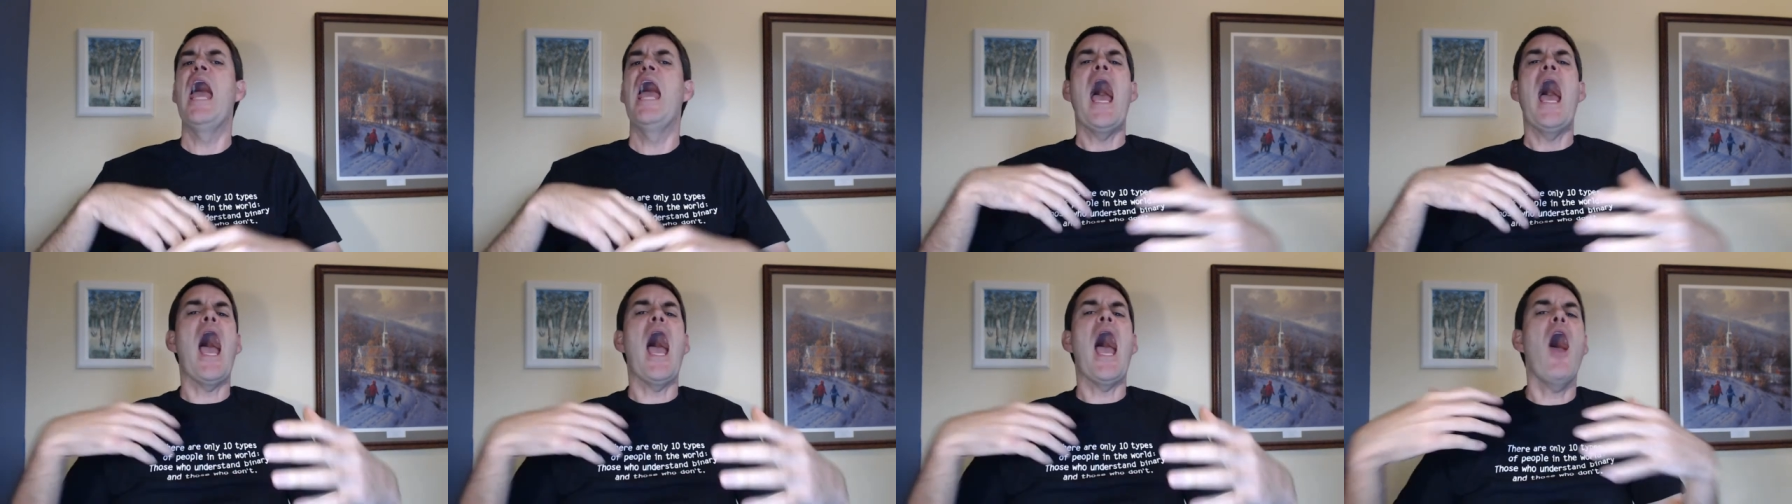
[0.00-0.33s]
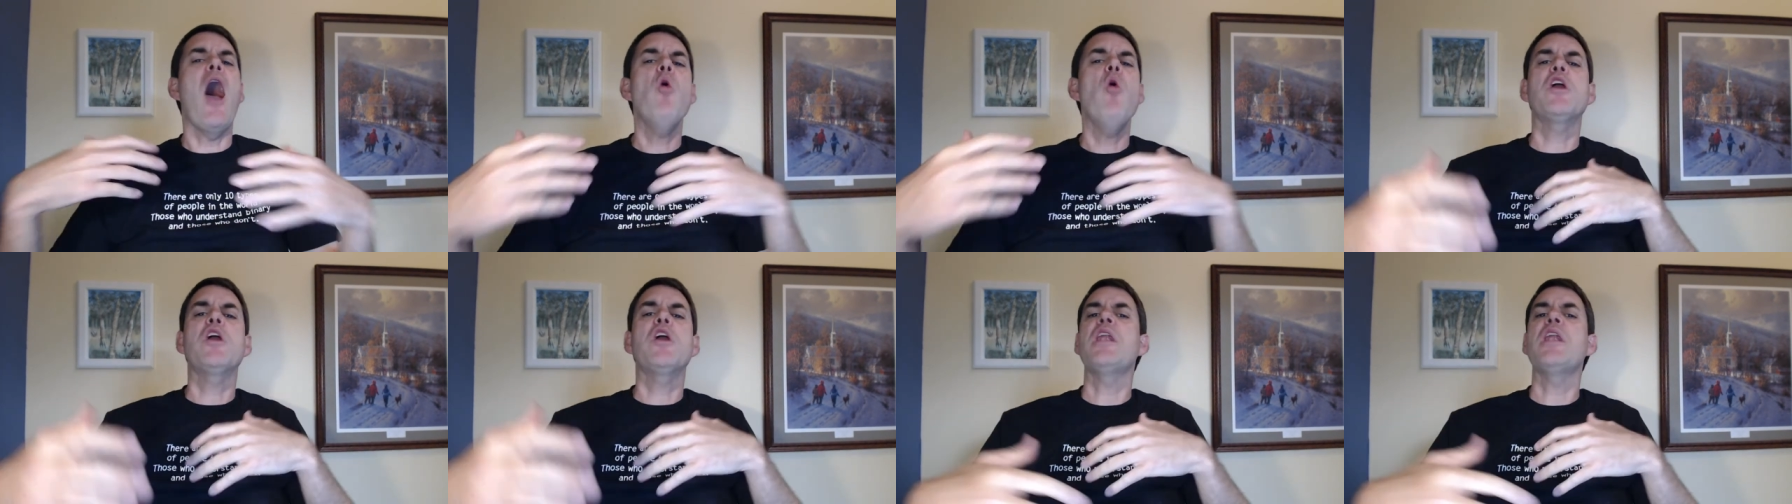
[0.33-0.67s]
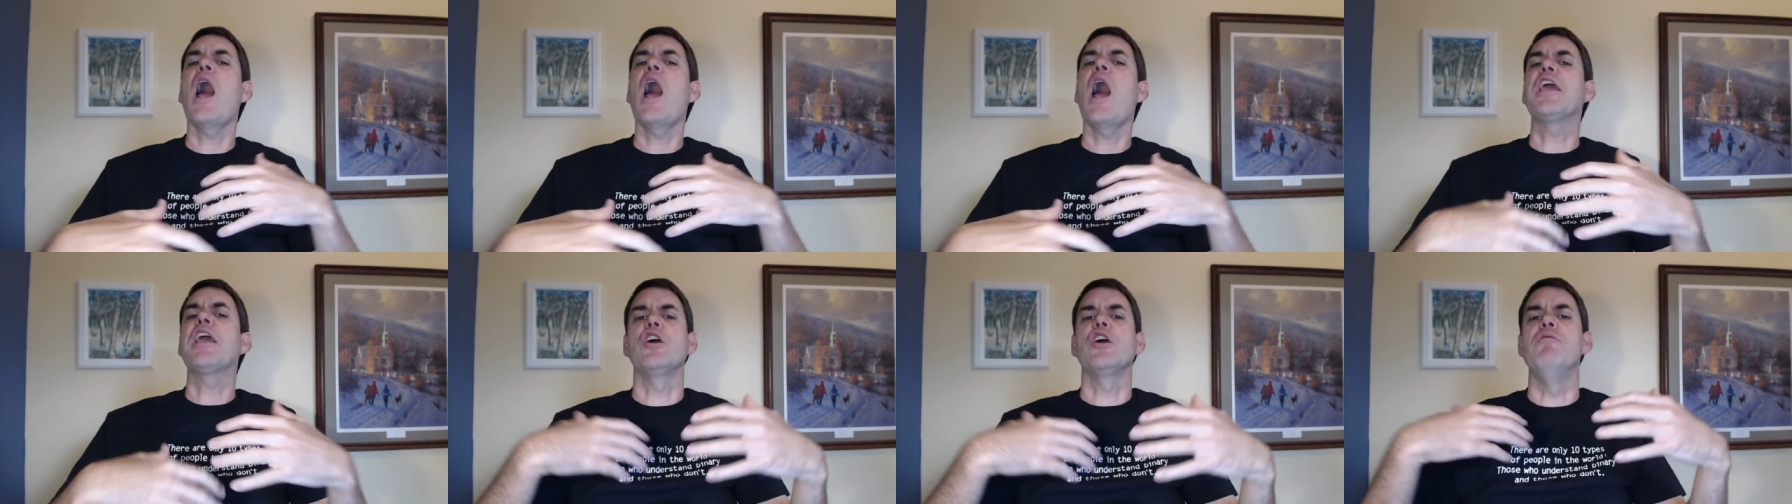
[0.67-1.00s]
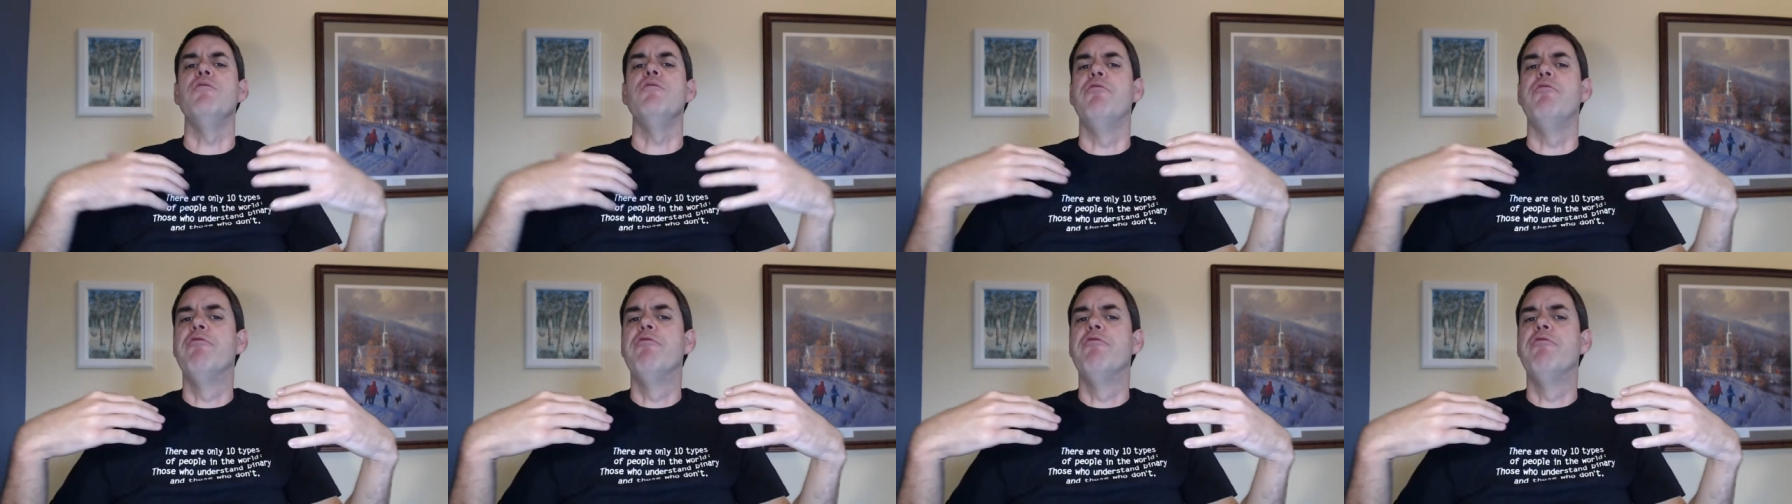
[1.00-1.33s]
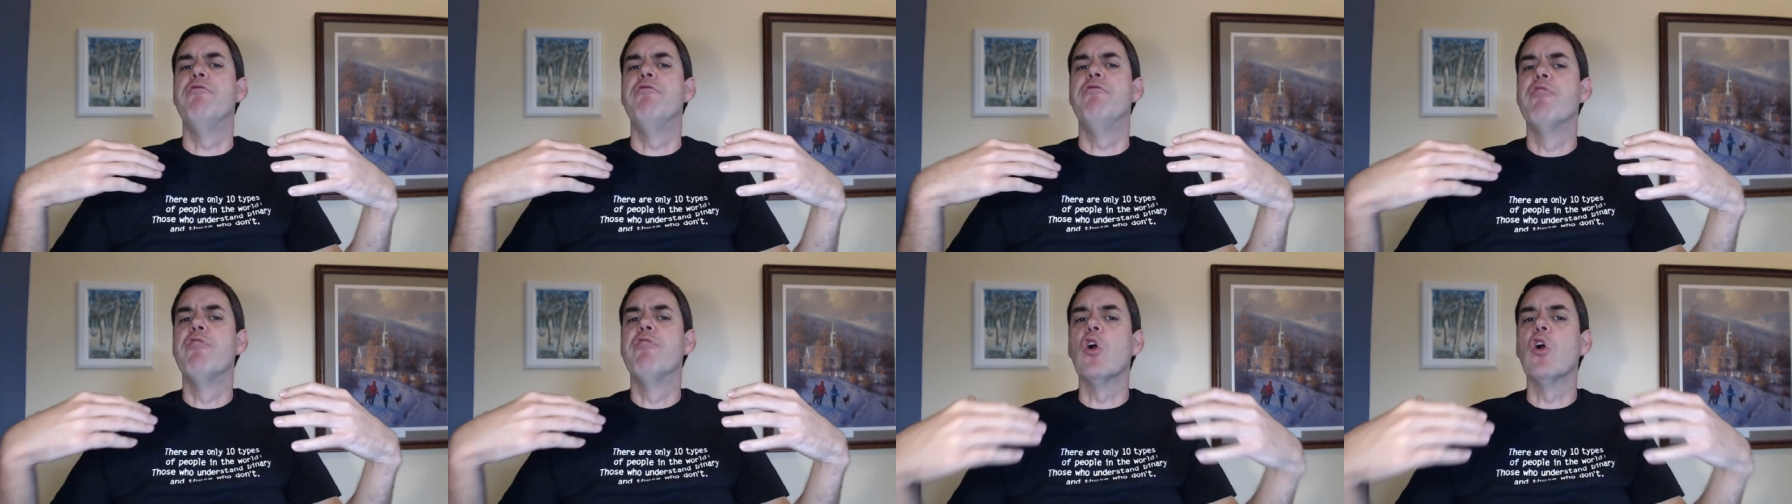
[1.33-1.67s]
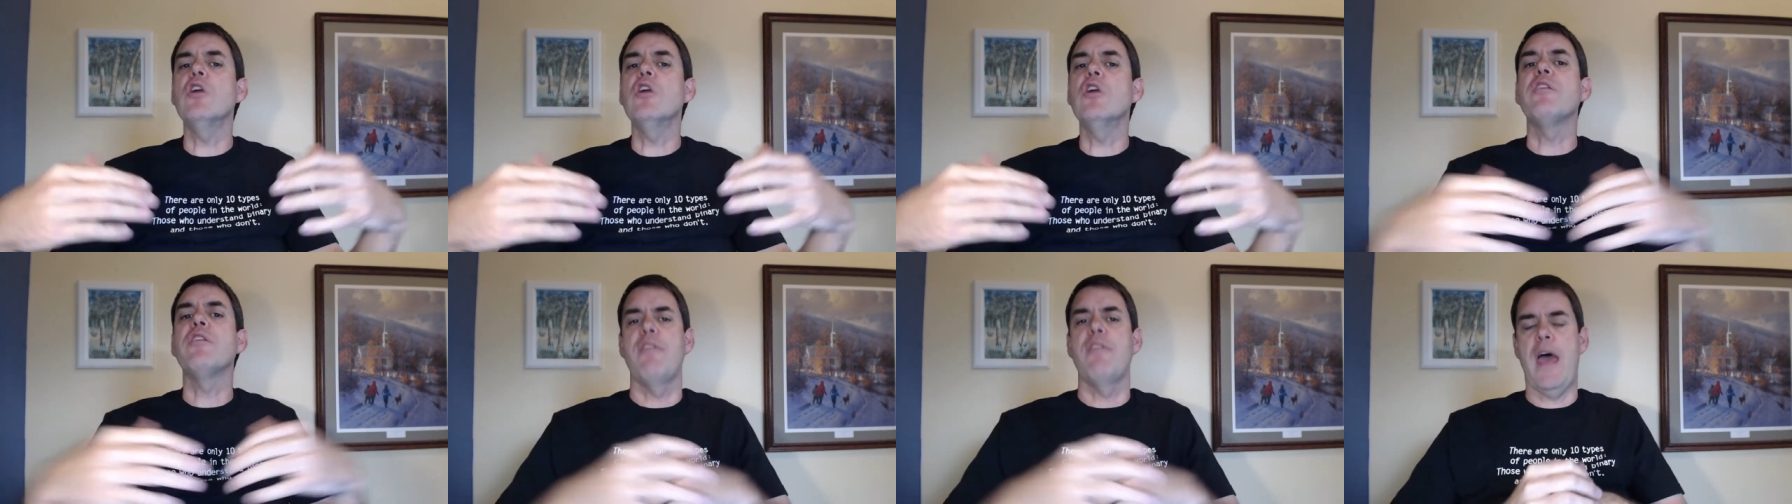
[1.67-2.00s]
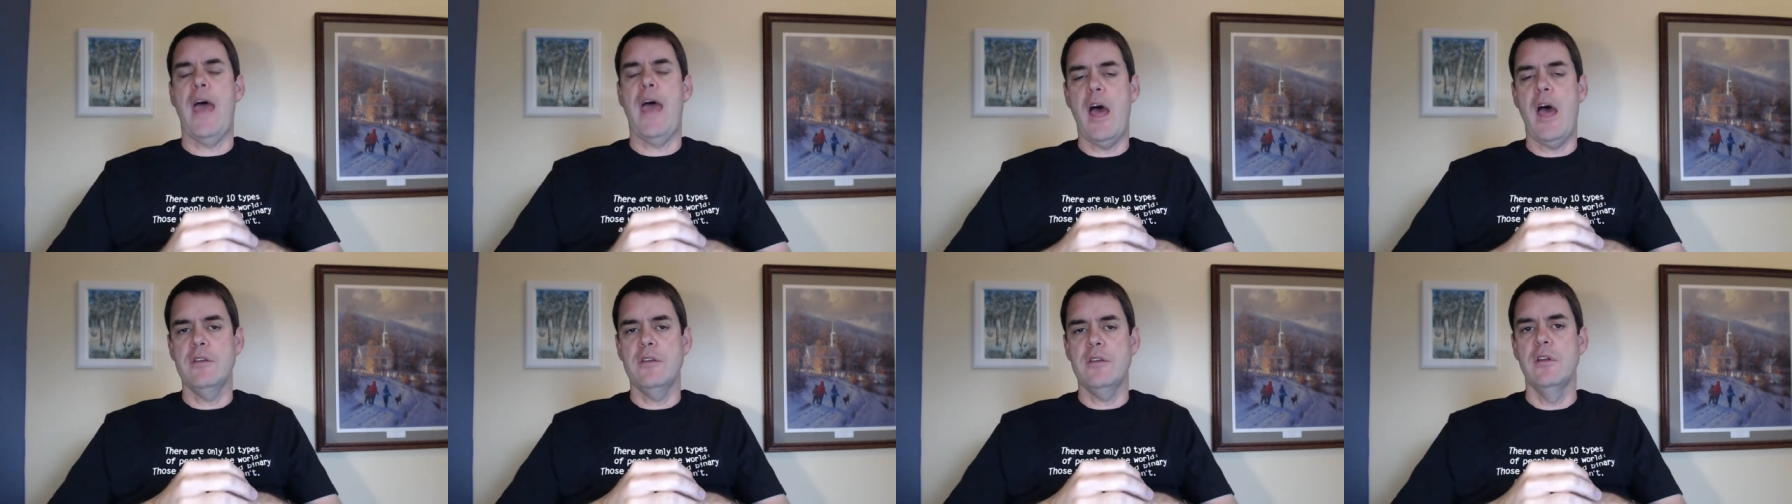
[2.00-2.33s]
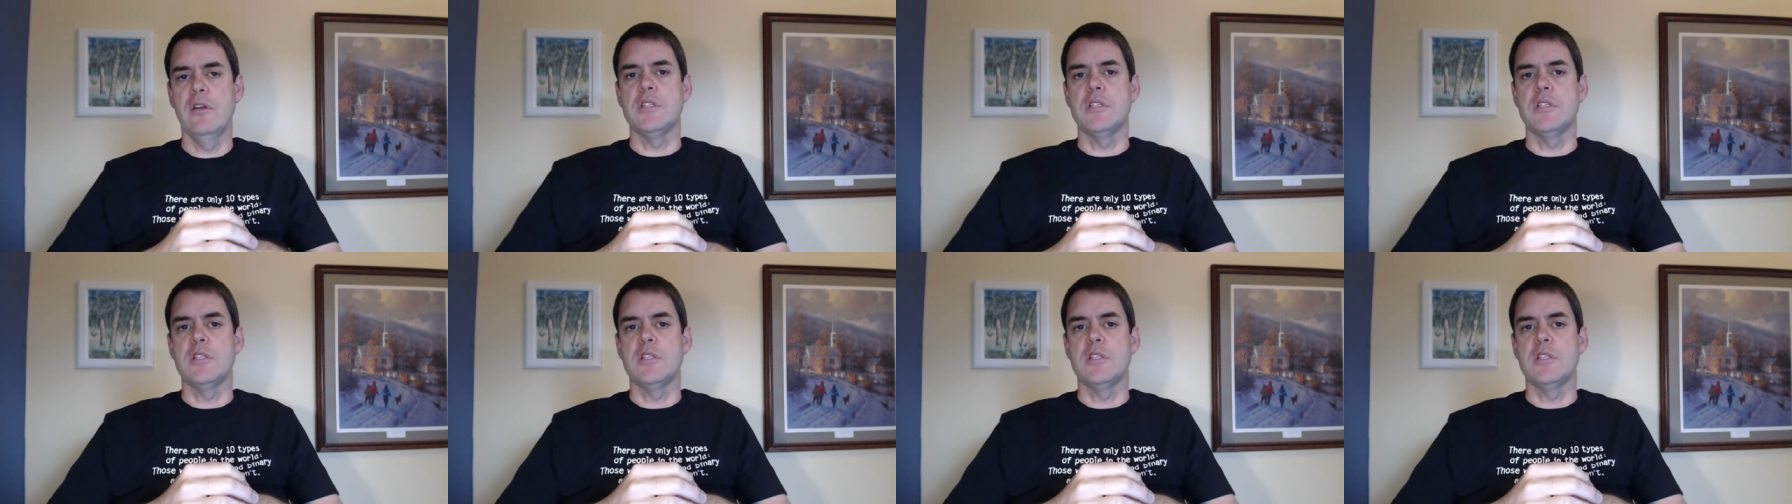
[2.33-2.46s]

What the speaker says: how can I convert that